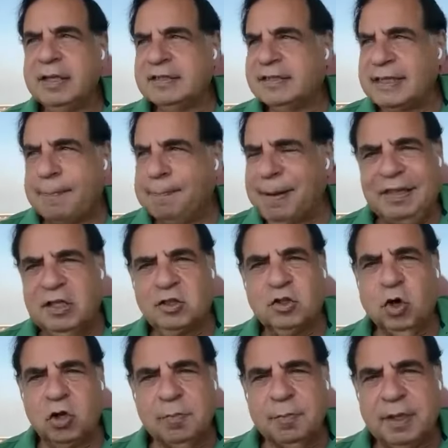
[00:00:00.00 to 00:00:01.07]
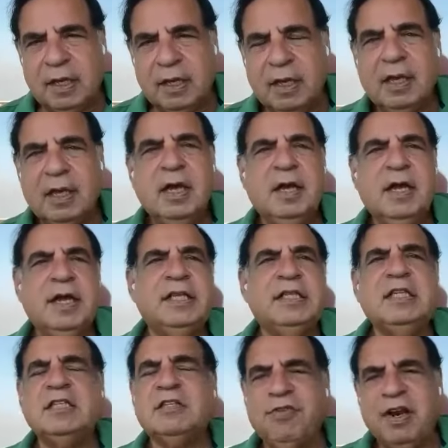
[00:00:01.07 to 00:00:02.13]
Uh, somebody told me
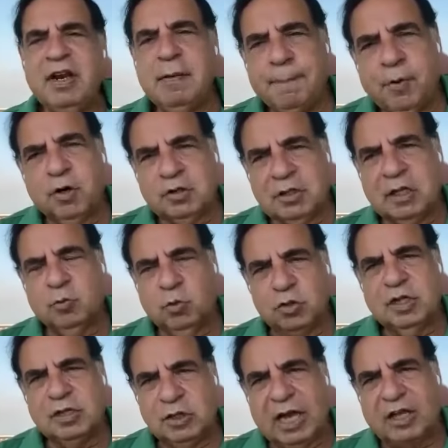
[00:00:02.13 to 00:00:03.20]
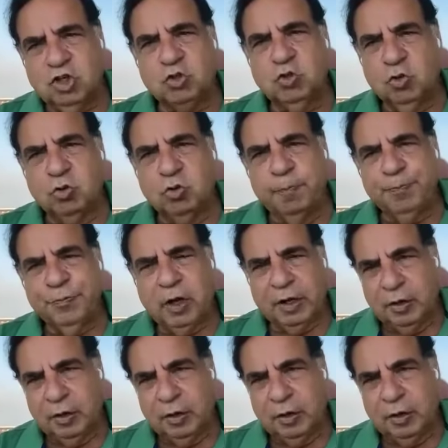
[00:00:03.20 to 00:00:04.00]
it is very important what the Dutch do,